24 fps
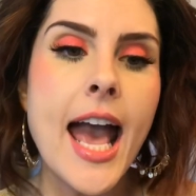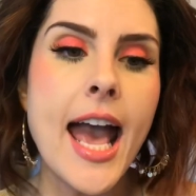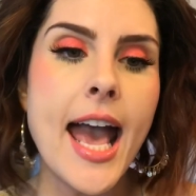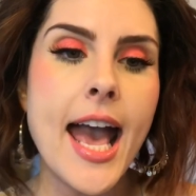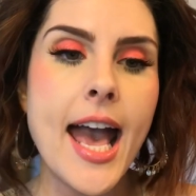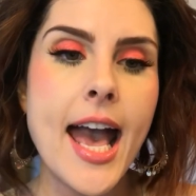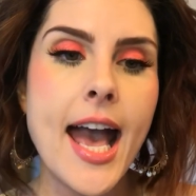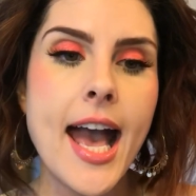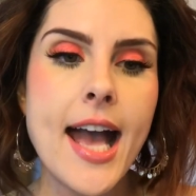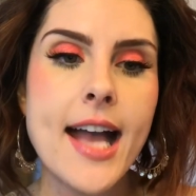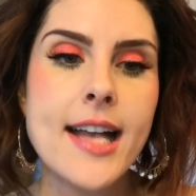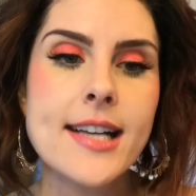
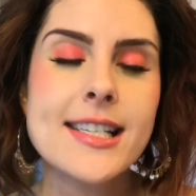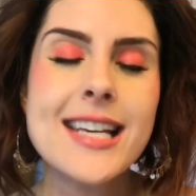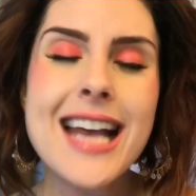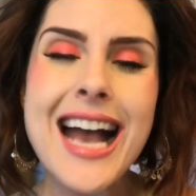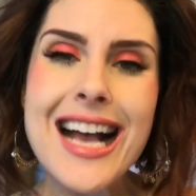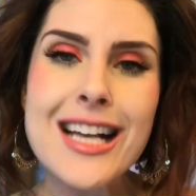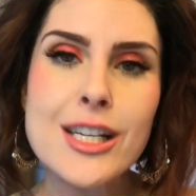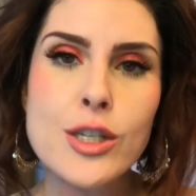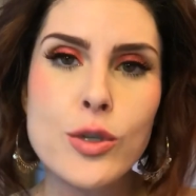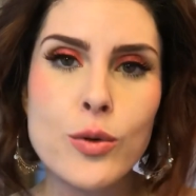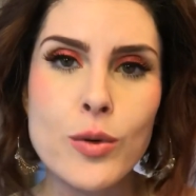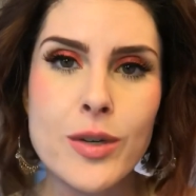and
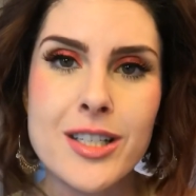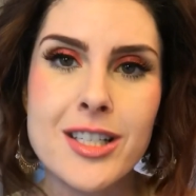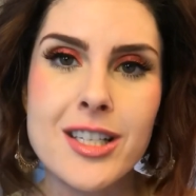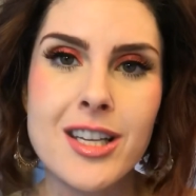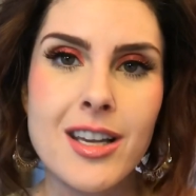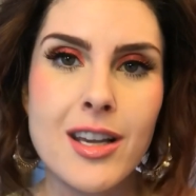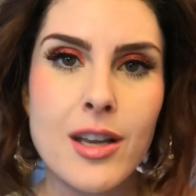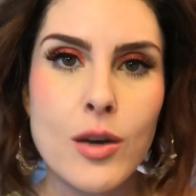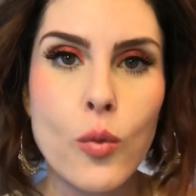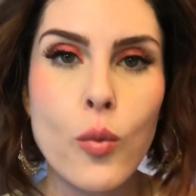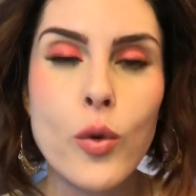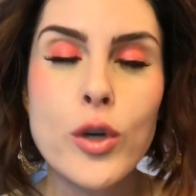
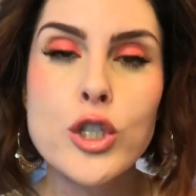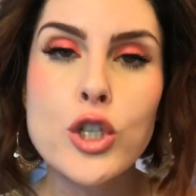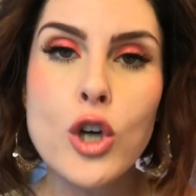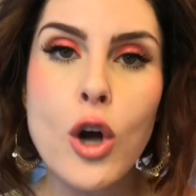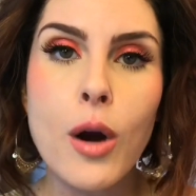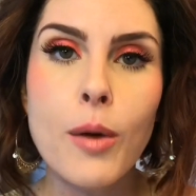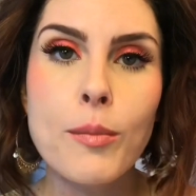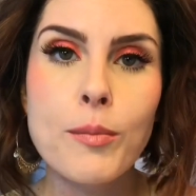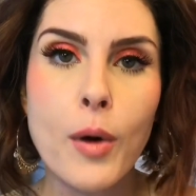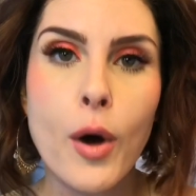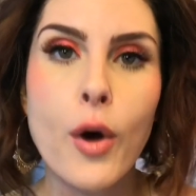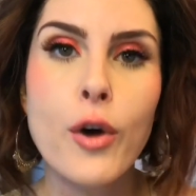tazarotene, which
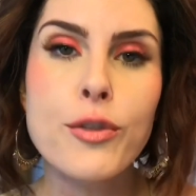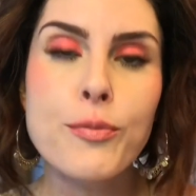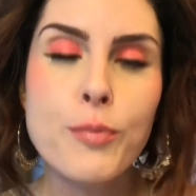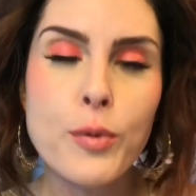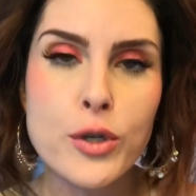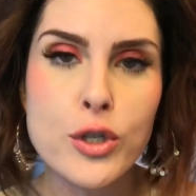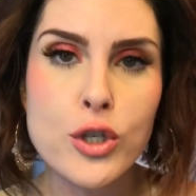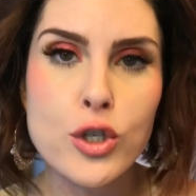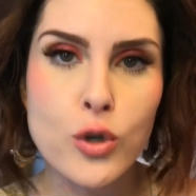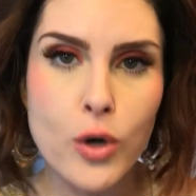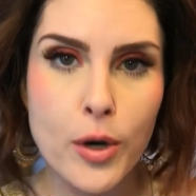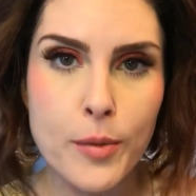are both
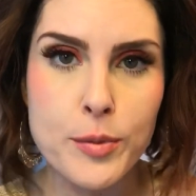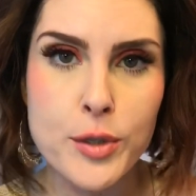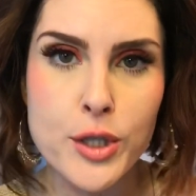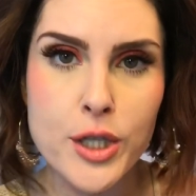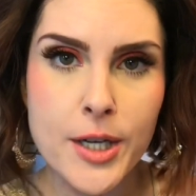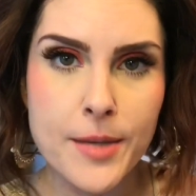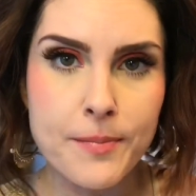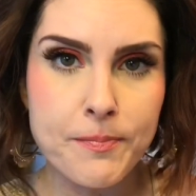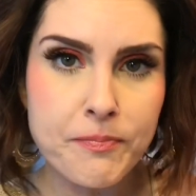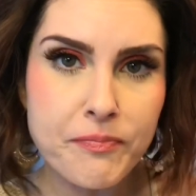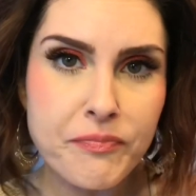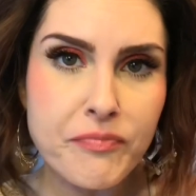
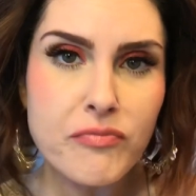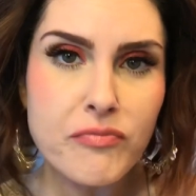prescription